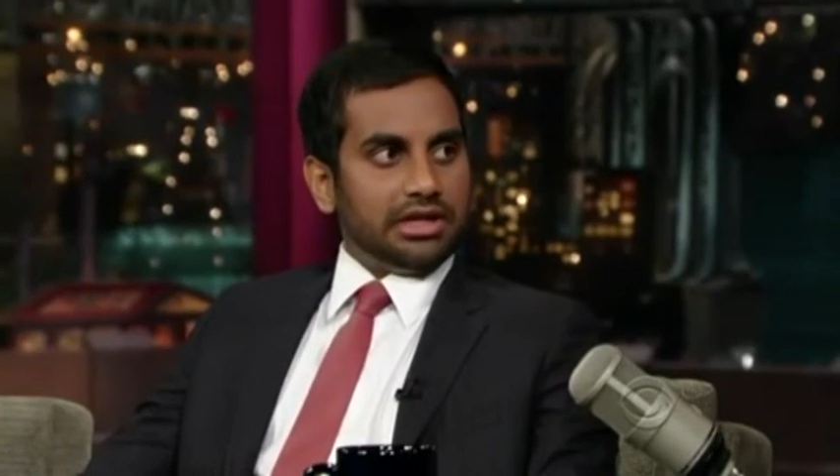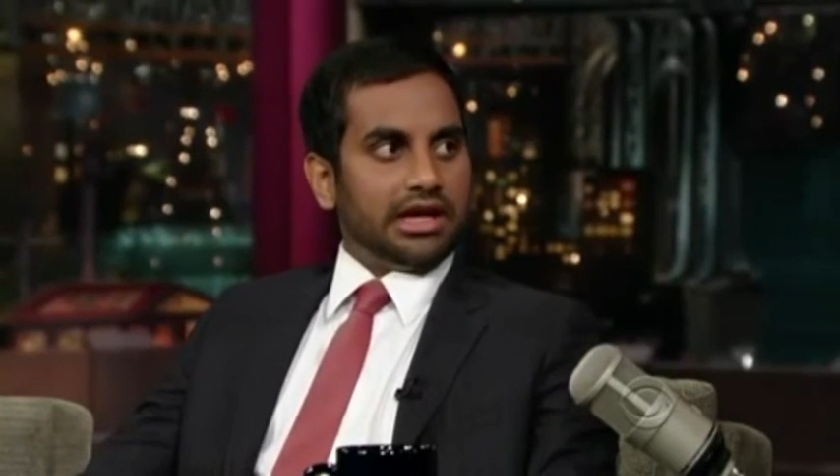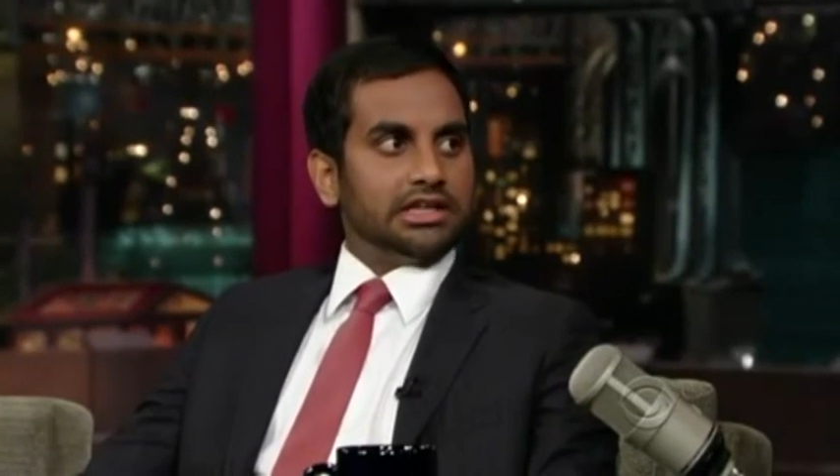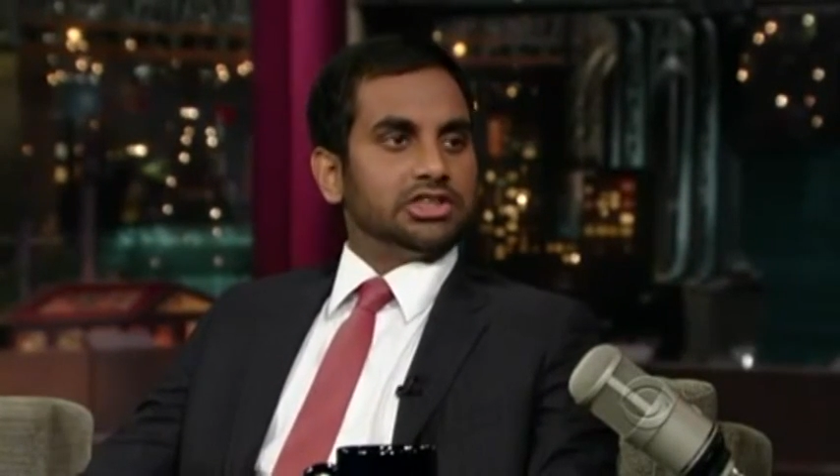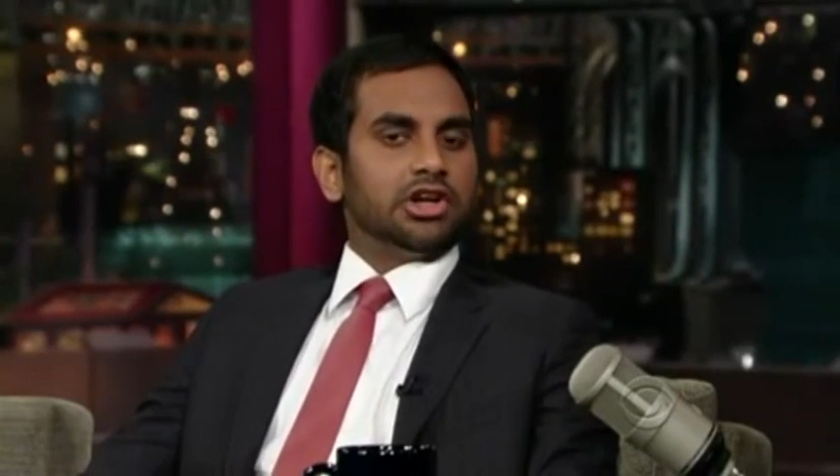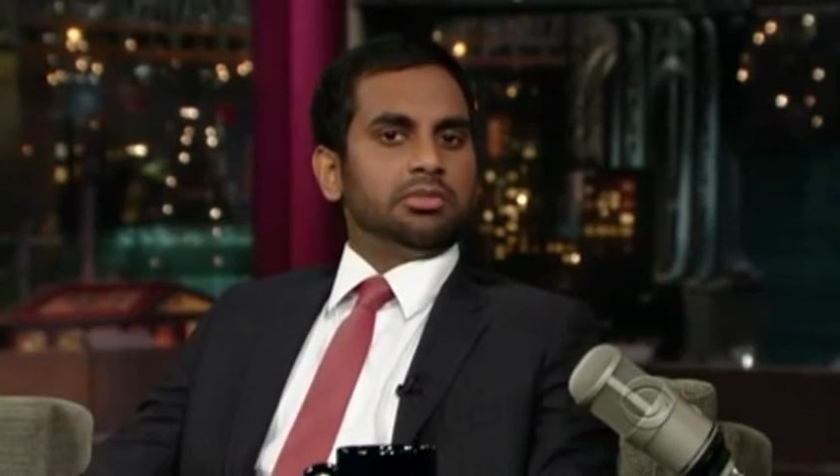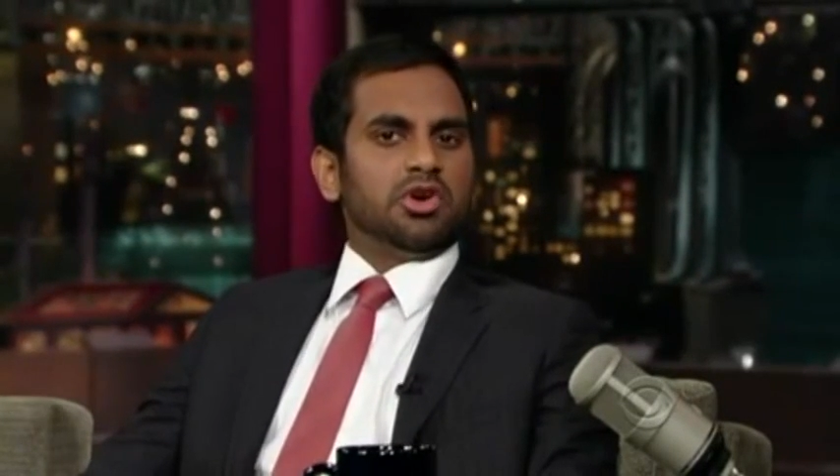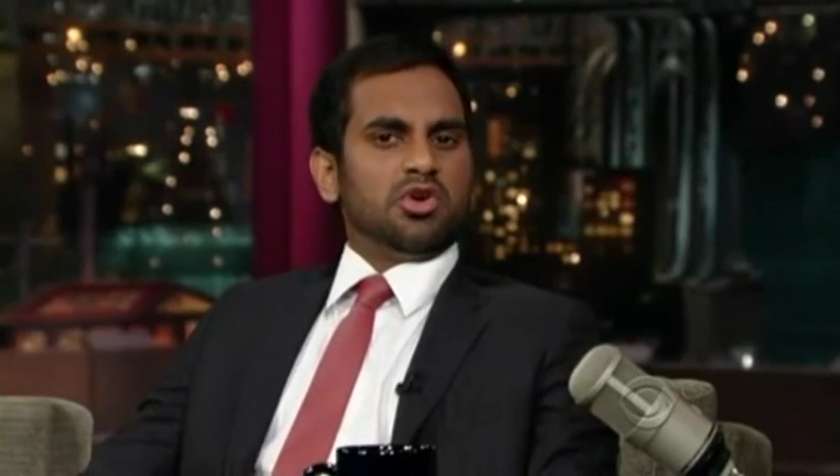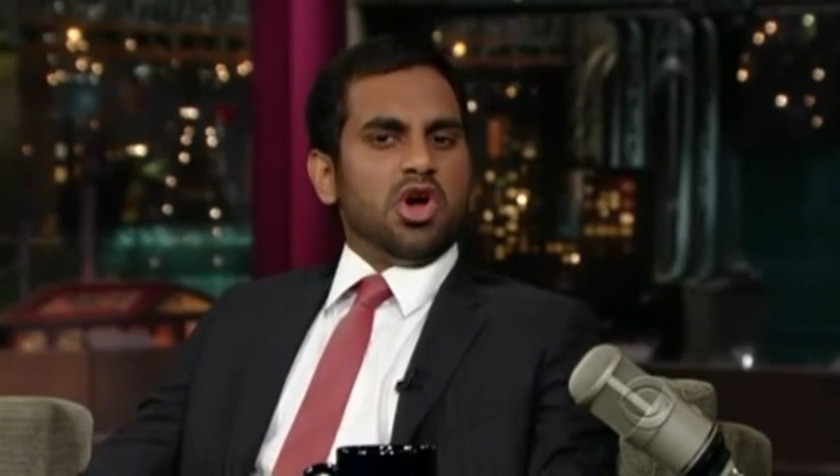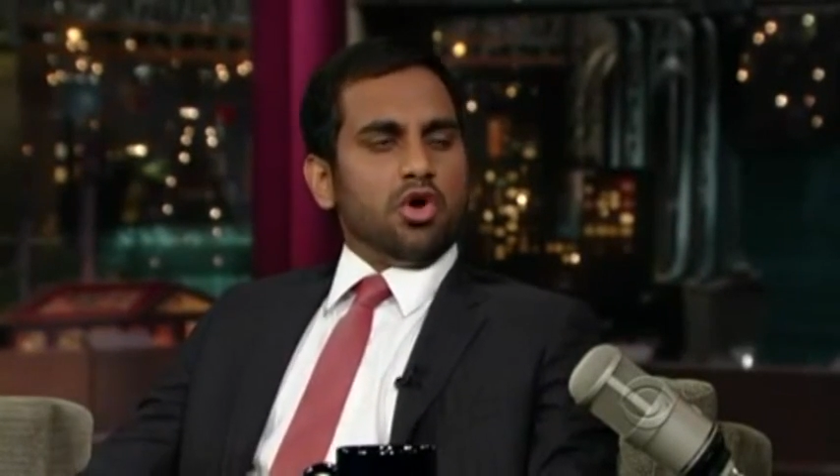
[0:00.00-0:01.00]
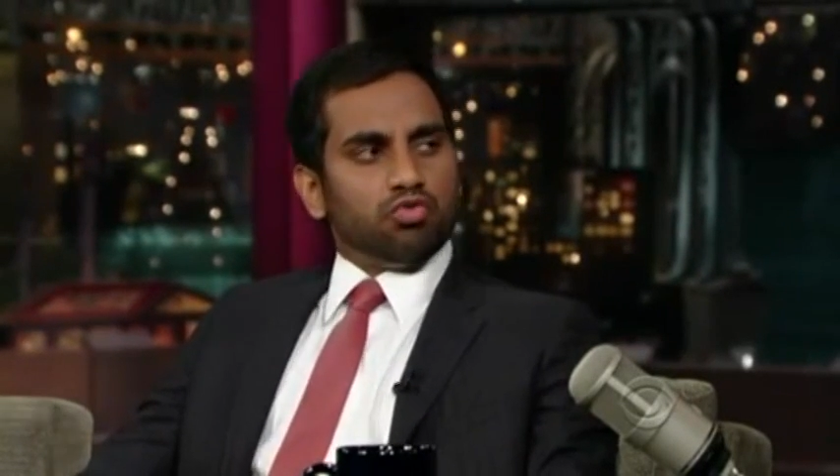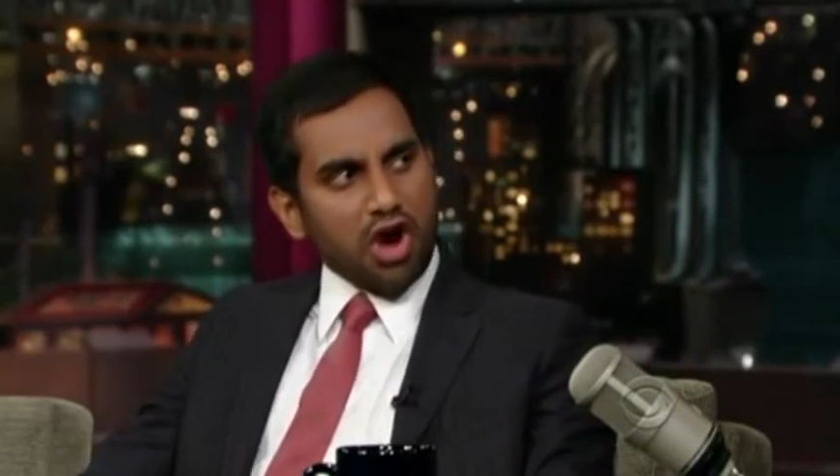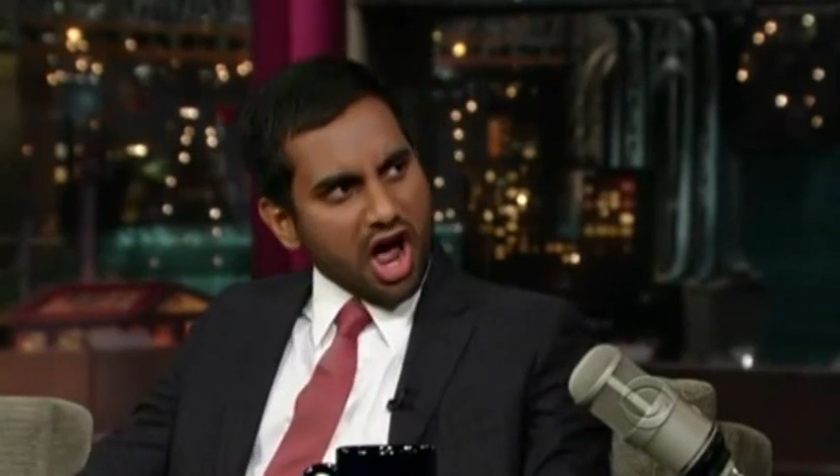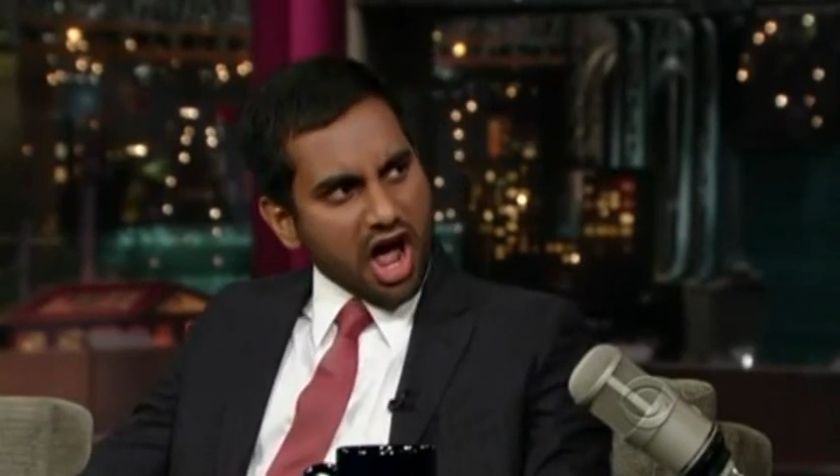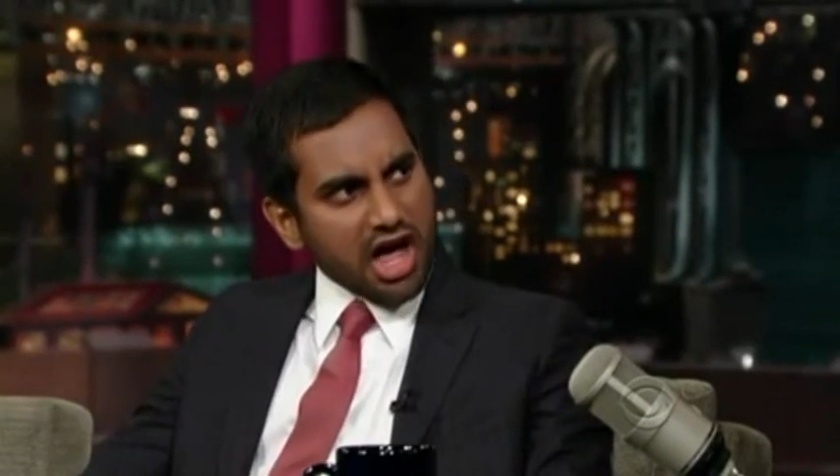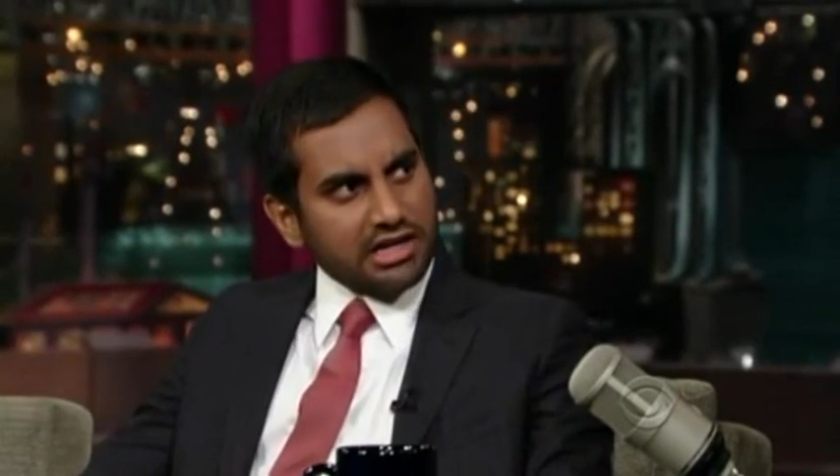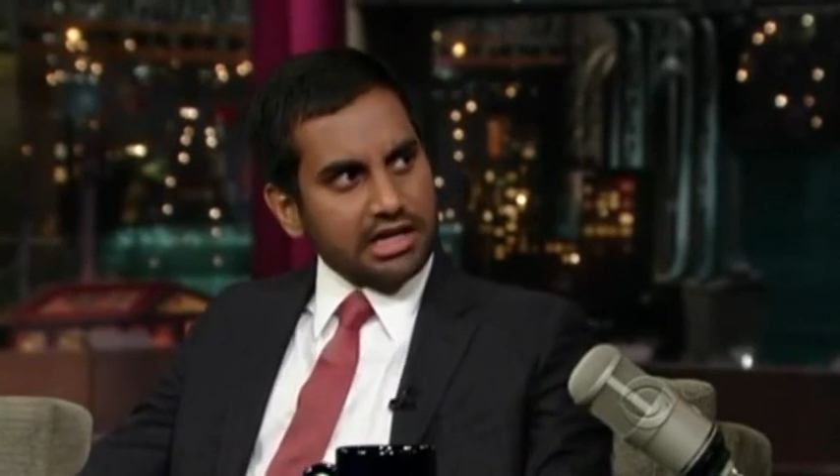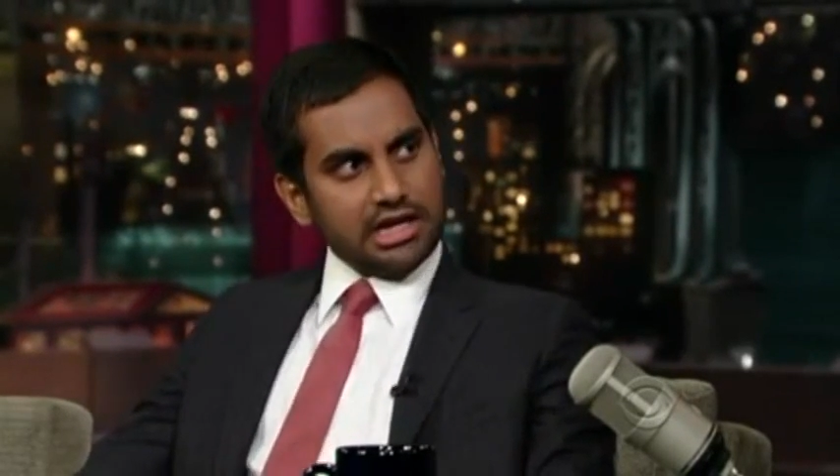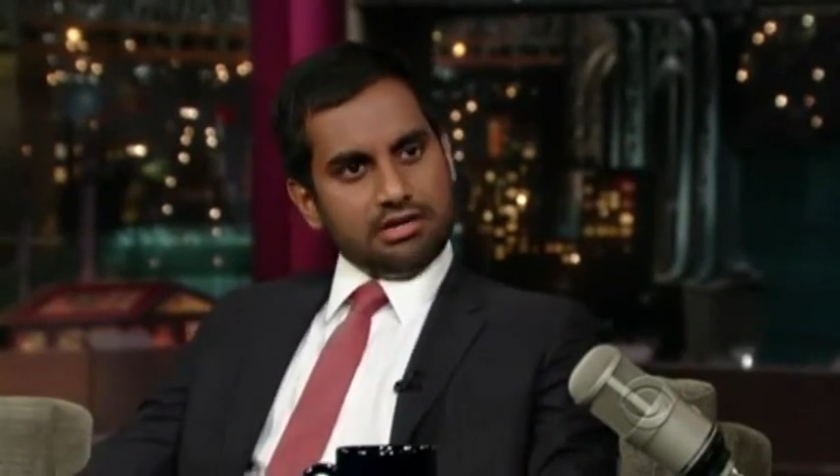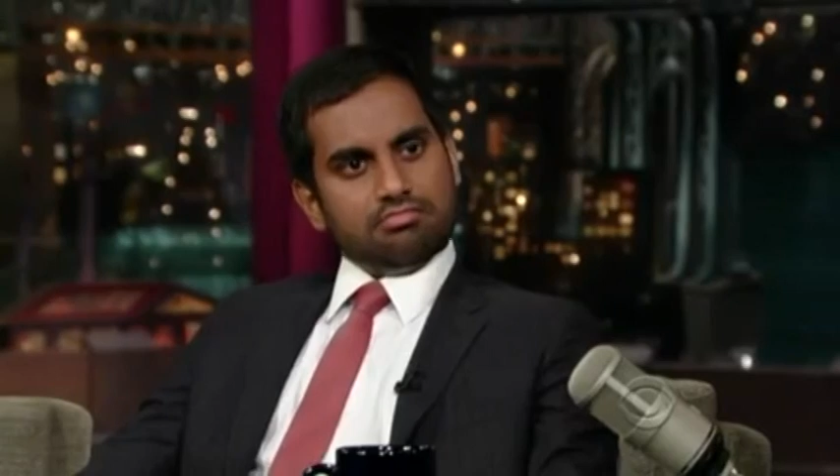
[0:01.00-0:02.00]
and I just heard him go,
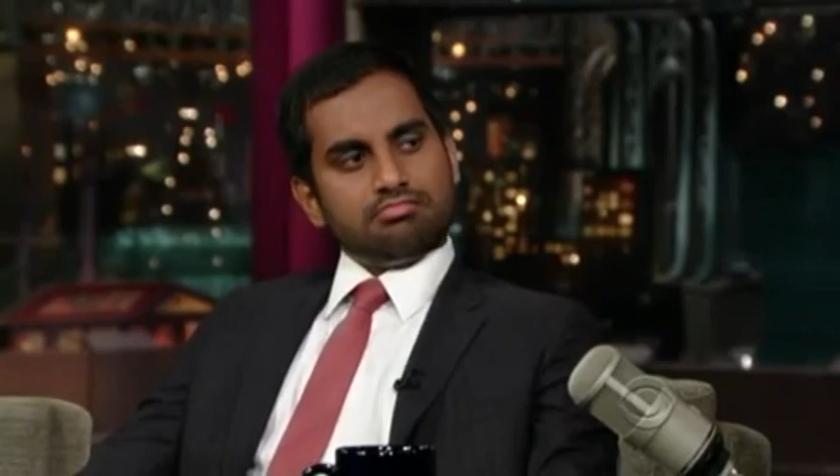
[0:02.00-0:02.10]
Rodney,